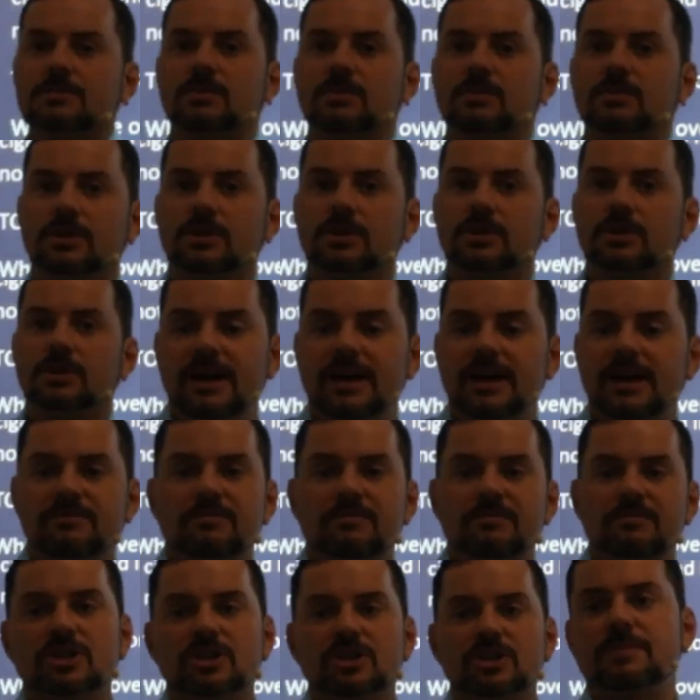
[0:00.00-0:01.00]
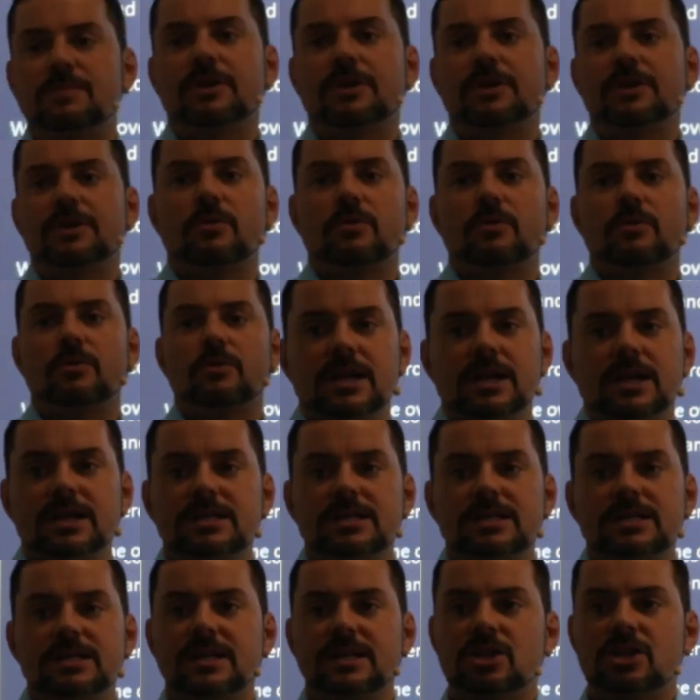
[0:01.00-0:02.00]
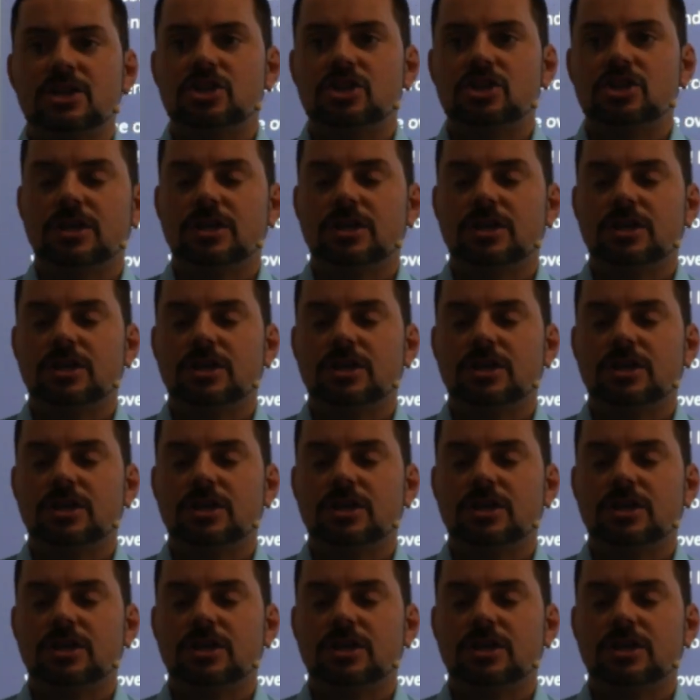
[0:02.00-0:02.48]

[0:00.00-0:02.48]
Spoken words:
You will have much better organization